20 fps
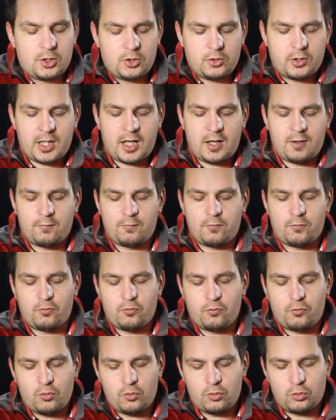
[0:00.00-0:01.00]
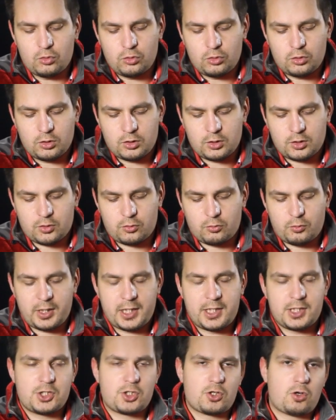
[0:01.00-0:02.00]
You have full
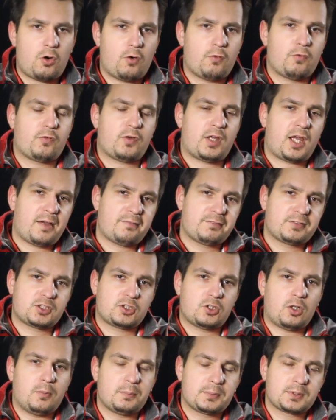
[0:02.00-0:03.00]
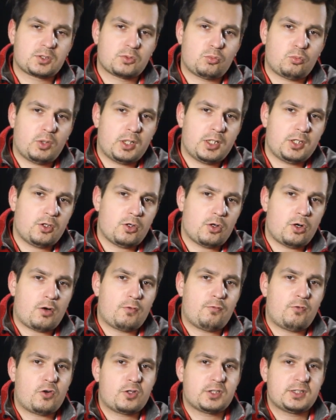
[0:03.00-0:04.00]
range of f-stops when you are
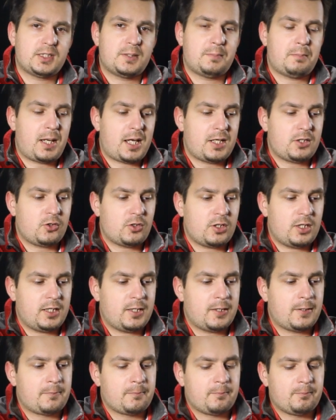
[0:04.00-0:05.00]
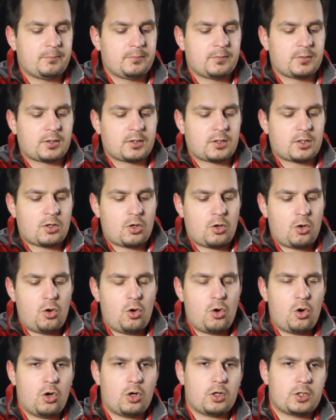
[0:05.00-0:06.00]
focusing manually
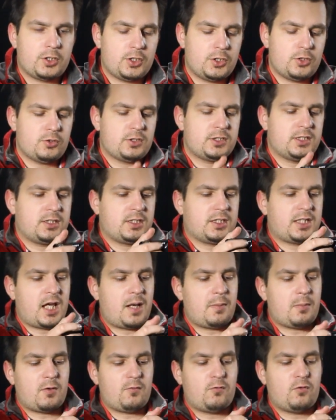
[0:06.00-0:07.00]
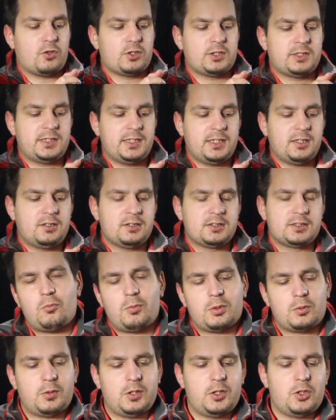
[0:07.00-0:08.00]
or using camera for stills.
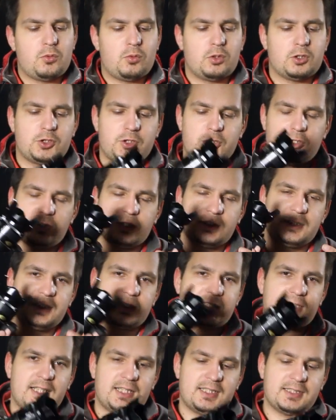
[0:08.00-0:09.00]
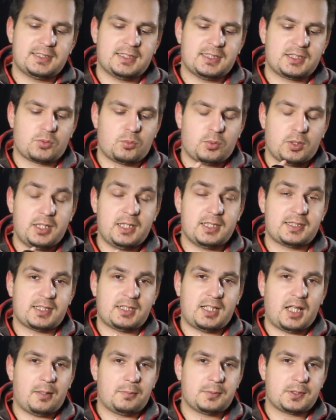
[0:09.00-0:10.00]
But when you want to use these lenses with this
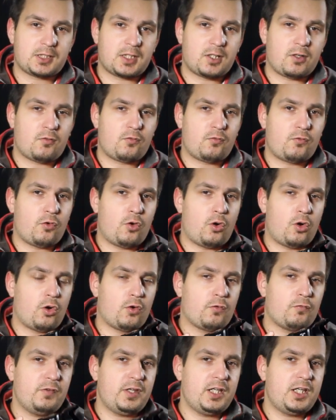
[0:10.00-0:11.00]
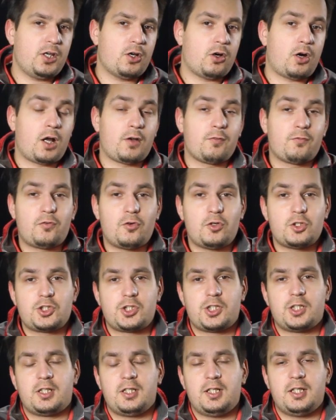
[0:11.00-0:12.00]
adapter for video,
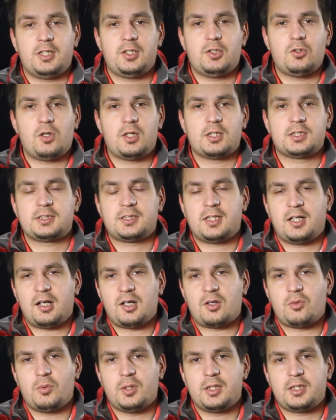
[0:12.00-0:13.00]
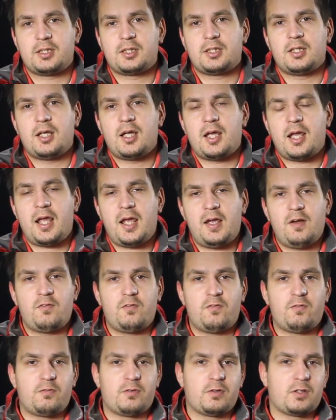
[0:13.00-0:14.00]
unfortunately you are stuck with
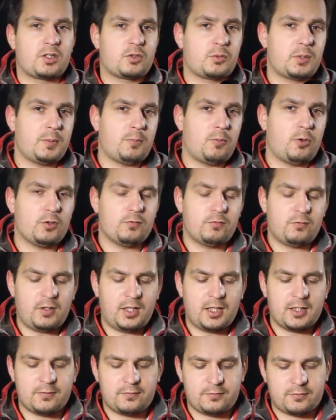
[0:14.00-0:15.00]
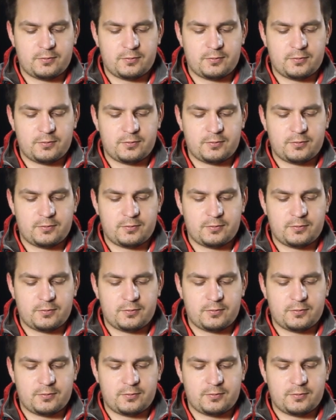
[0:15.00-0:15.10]
f3.5.